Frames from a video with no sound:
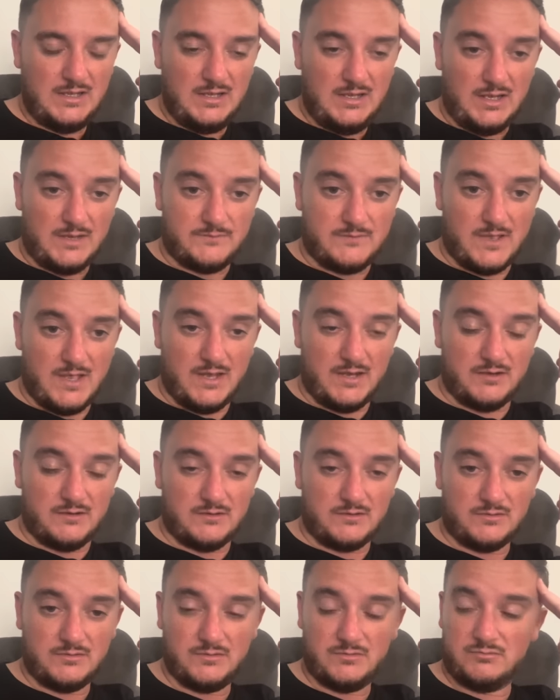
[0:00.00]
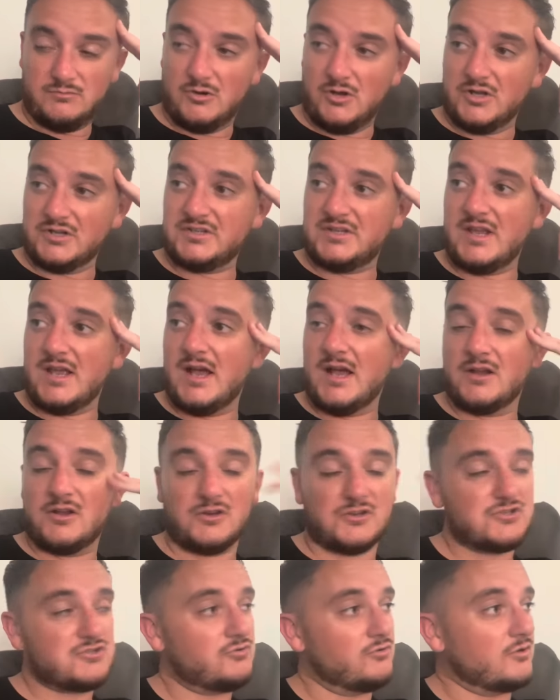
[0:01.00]
then we got here,
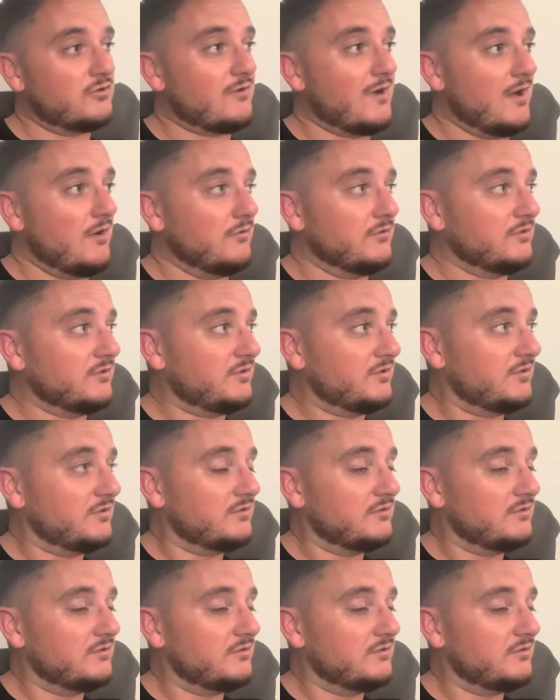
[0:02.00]
got shown around.